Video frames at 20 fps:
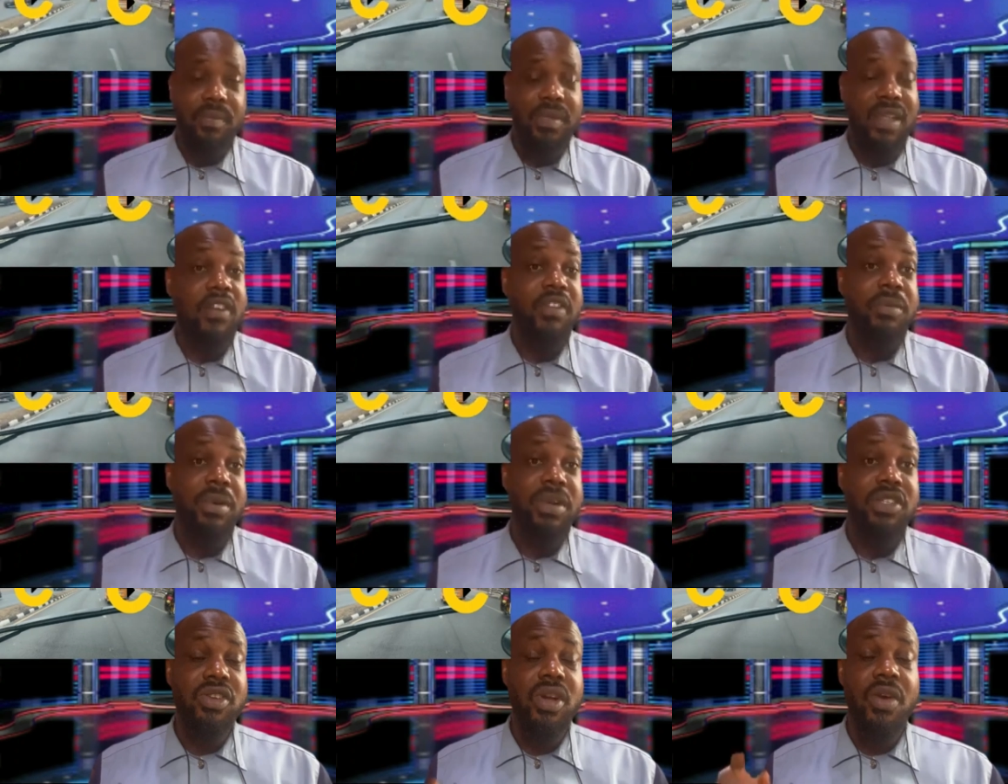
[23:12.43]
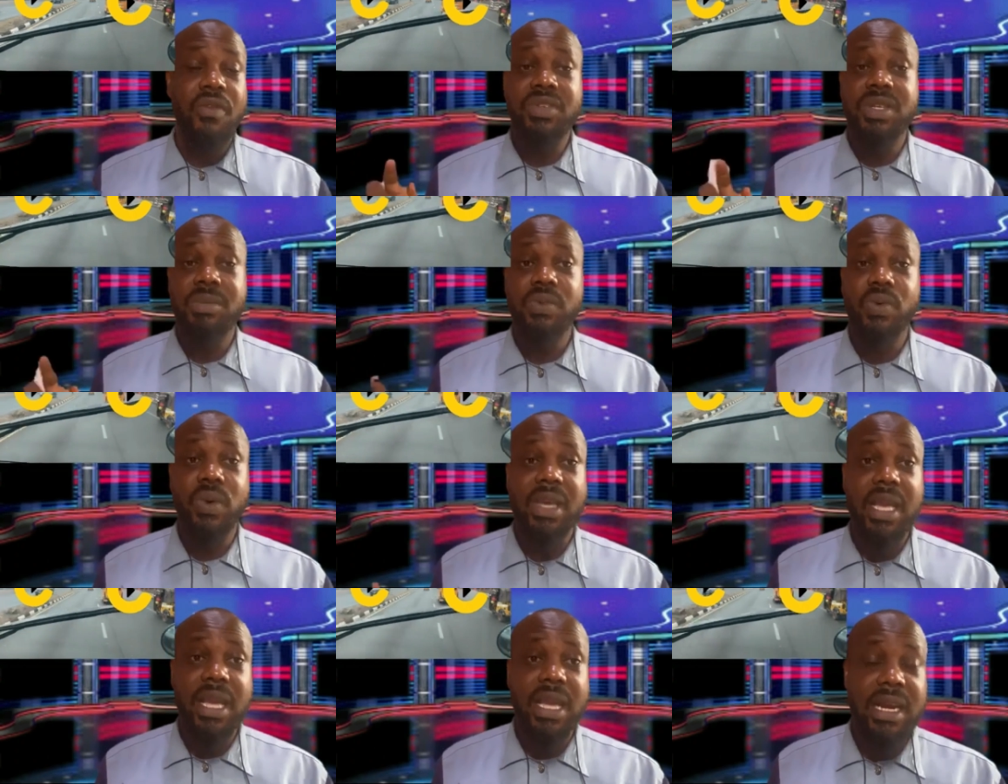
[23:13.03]
Everybody's
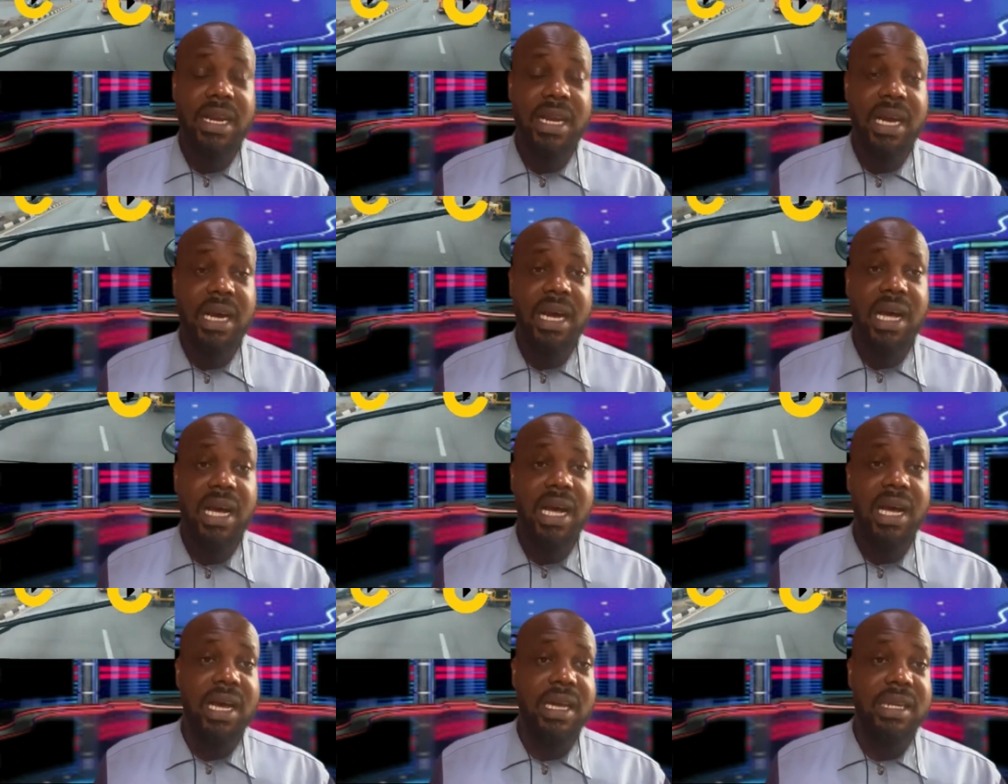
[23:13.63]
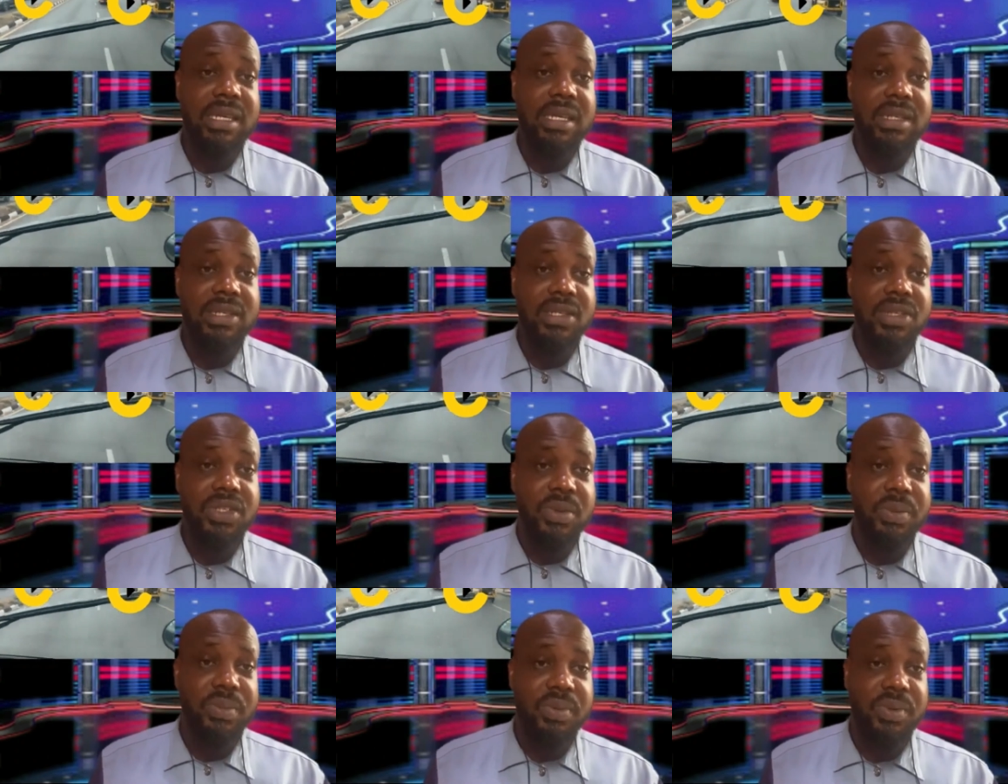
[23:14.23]
comfortable with keke now. It's
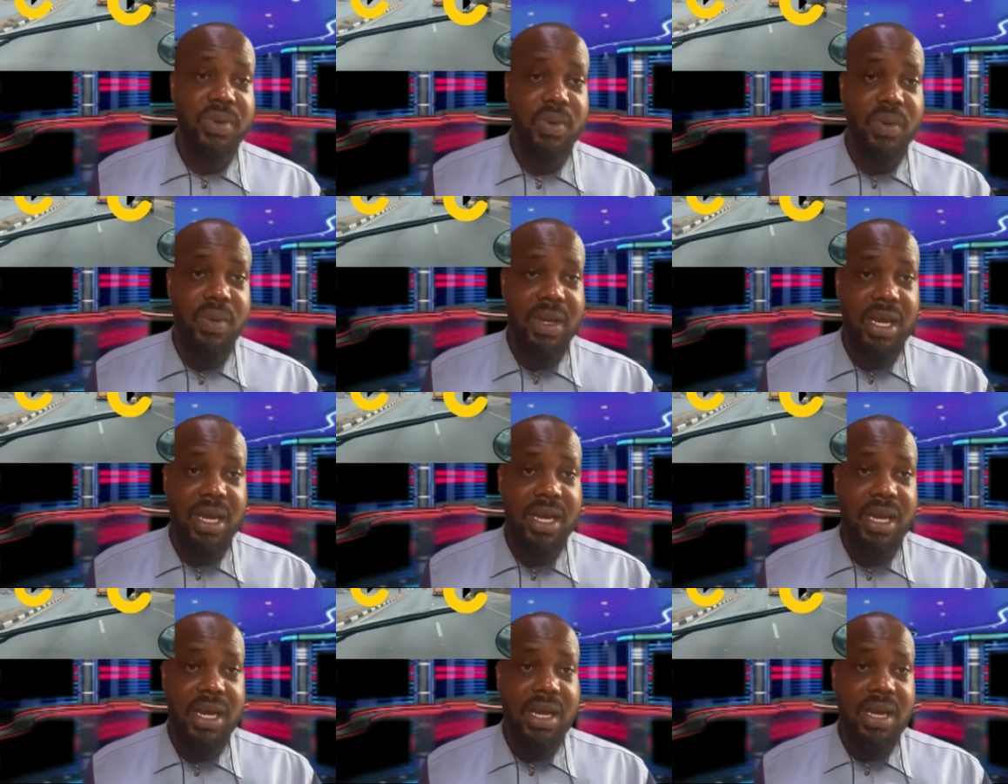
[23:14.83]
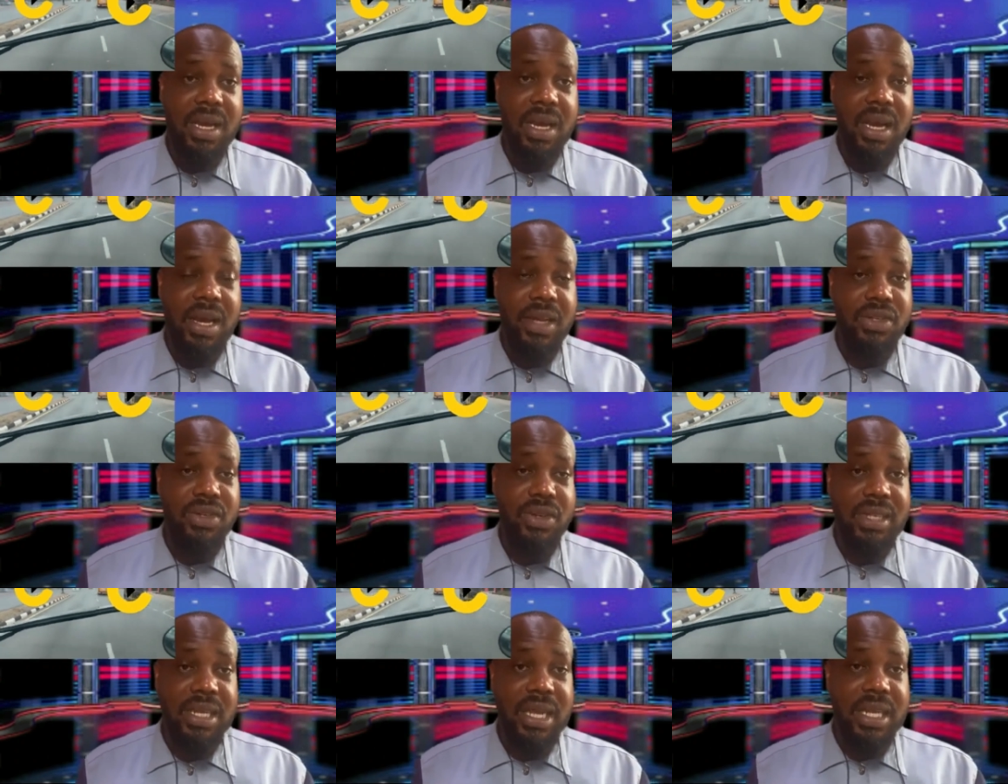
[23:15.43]
cheap. You
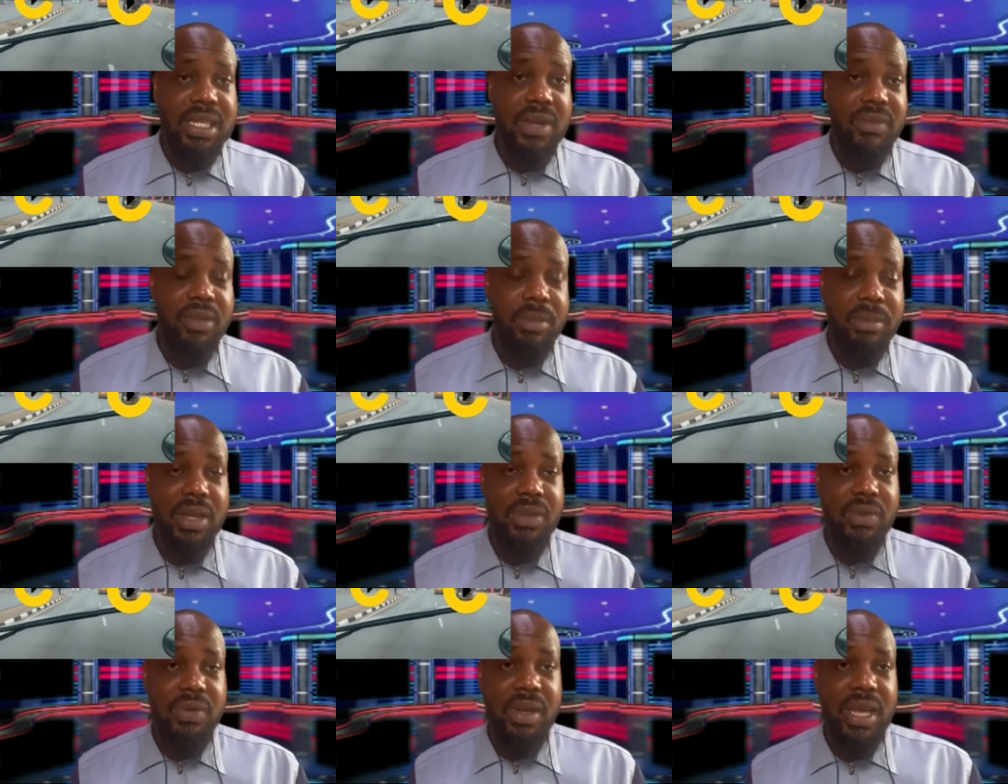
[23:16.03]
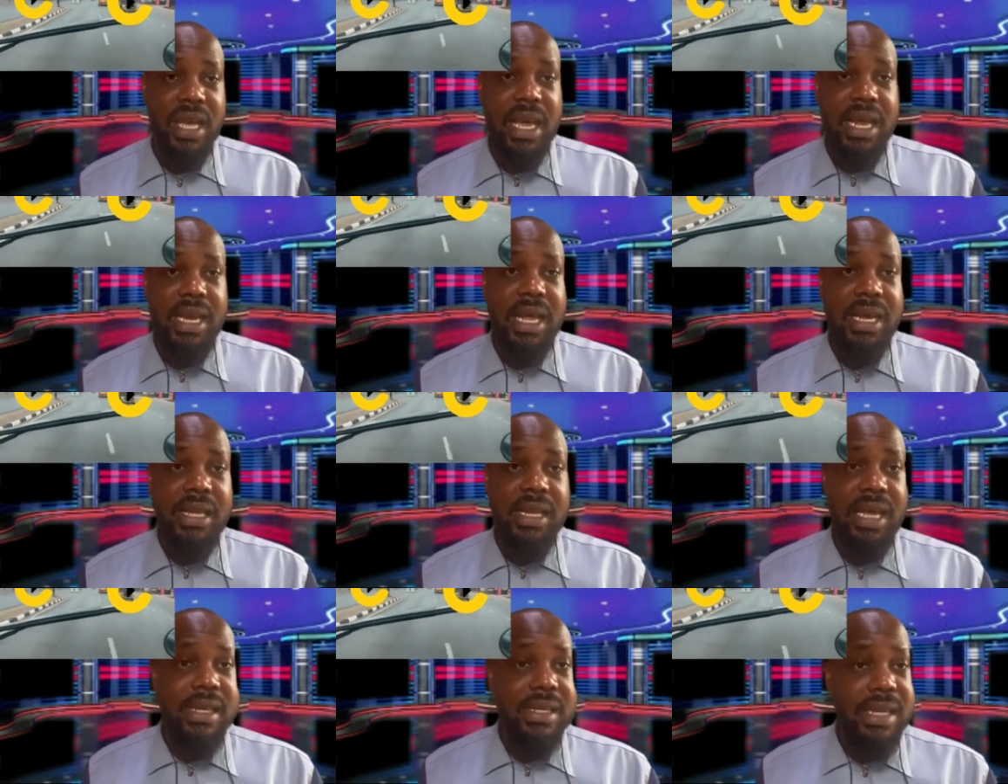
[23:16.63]
just enter from here to here
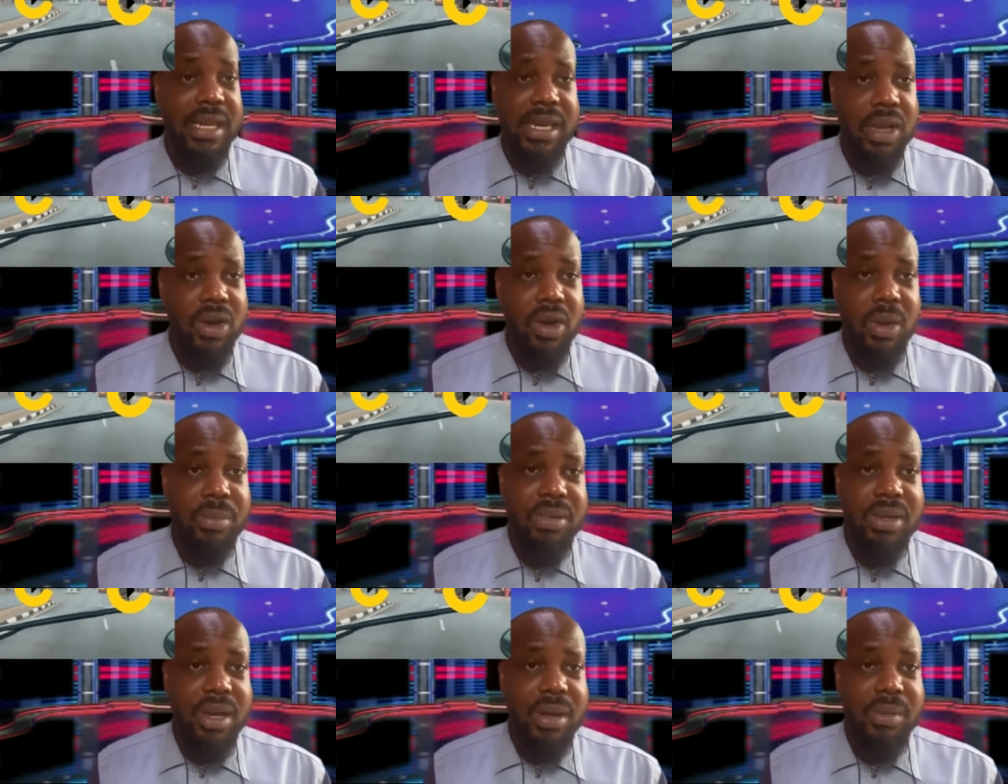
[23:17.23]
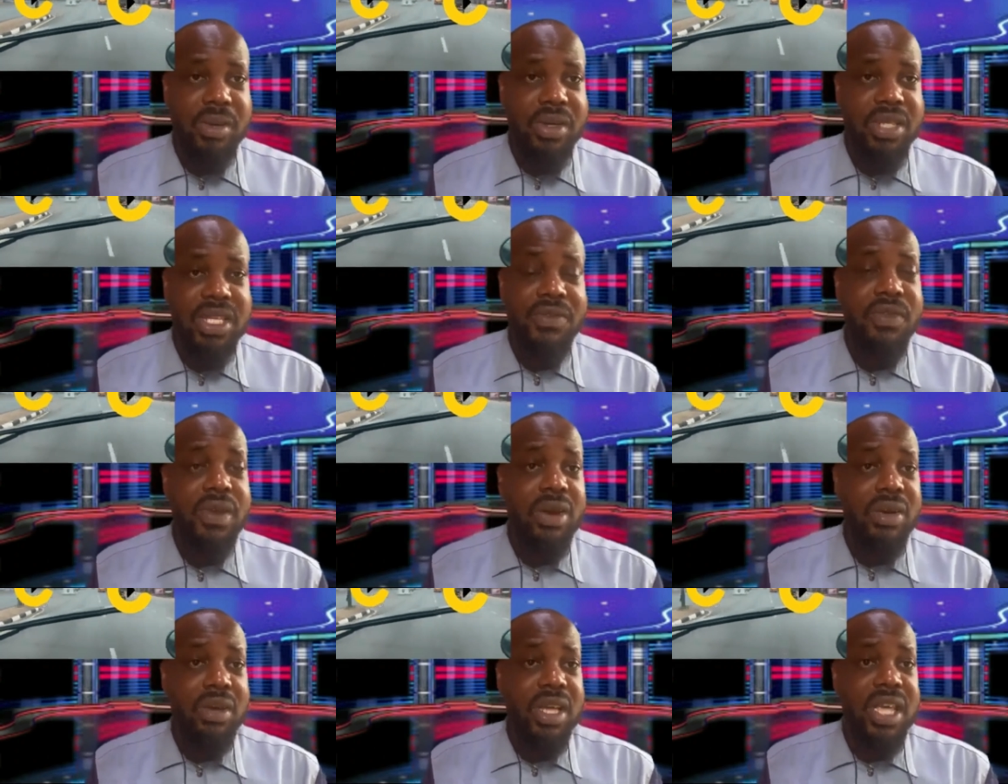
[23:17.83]
and I come down. But
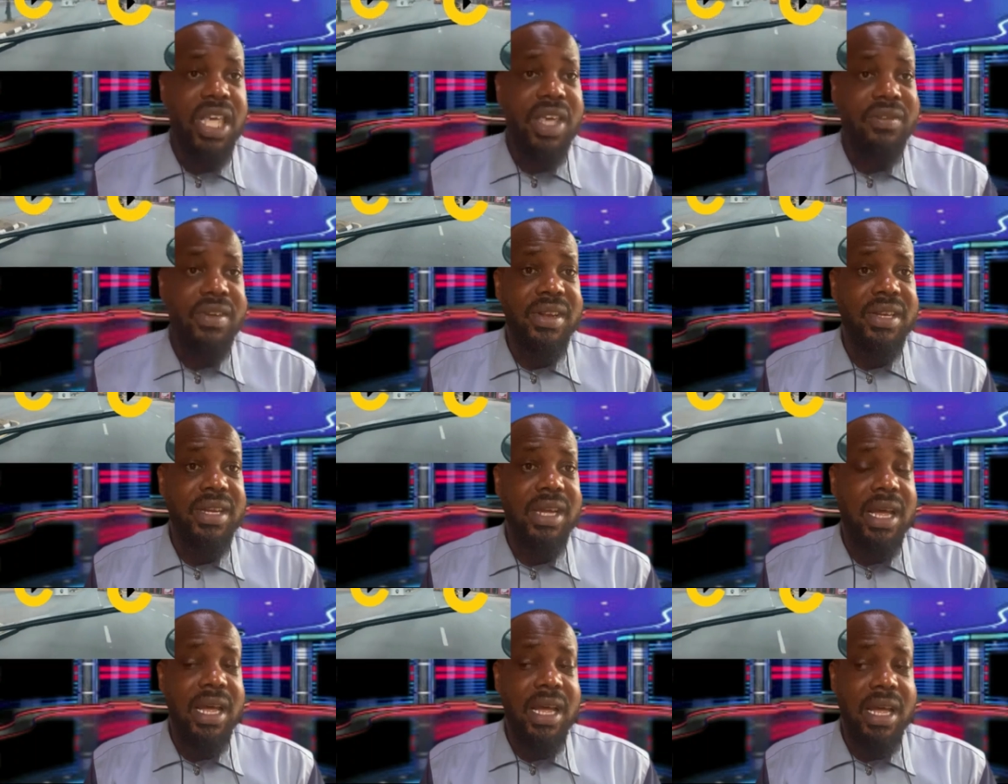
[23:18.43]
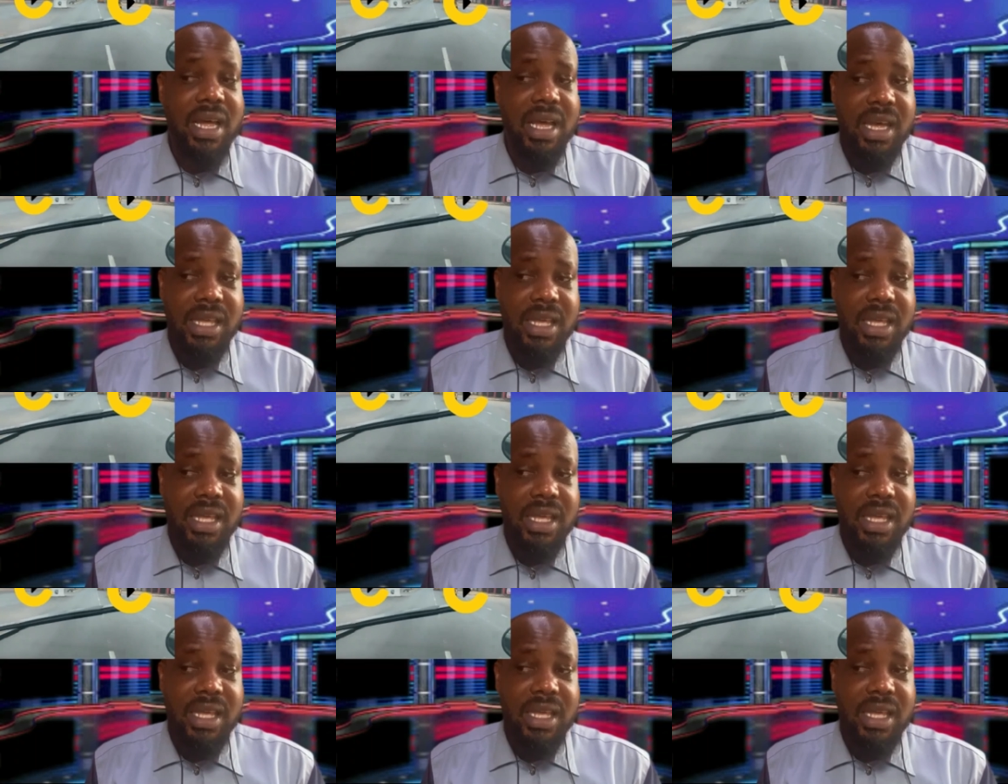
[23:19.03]
if you're not giving